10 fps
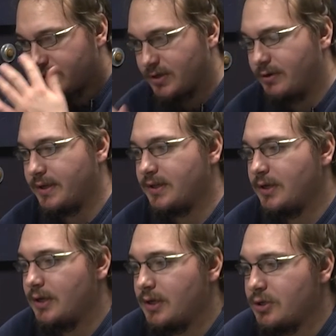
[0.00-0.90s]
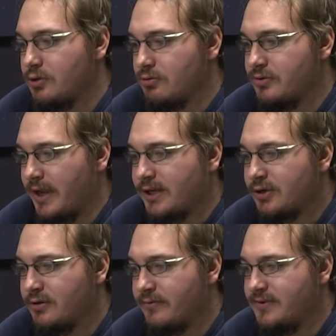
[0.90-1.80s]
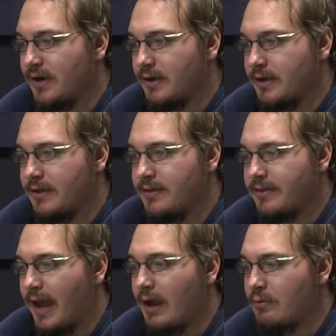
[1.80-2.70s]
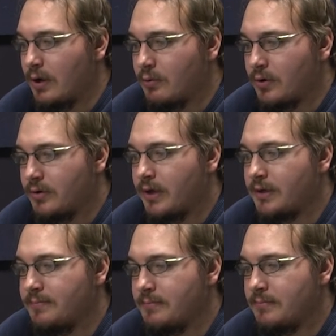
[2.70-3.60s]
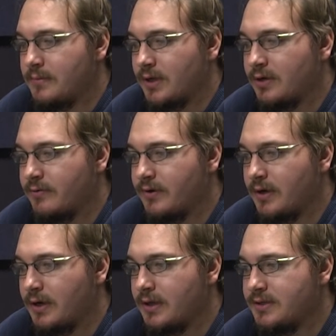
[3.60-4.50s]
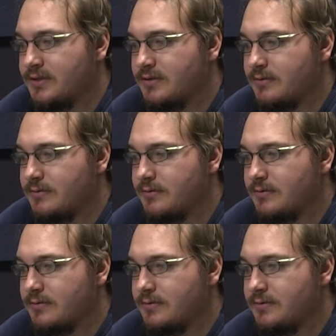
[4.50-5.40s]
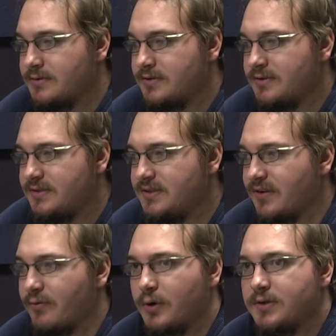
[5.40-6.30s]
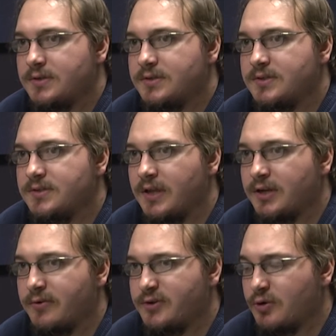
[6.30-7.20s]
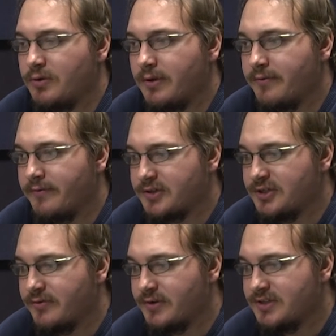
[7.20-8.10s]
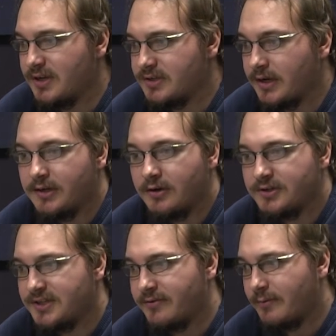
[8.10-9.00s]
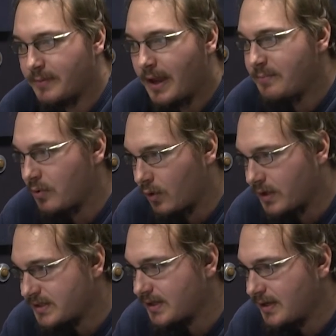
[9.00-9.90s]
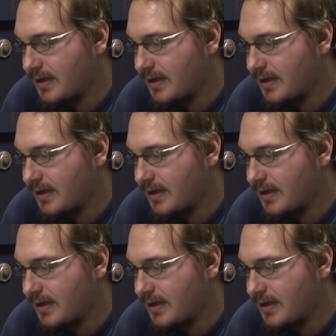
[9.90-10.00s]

So they could have done it in that way, where like they could have done it in a different. They could have shown the love and affection in a different sense. I can understand from that point,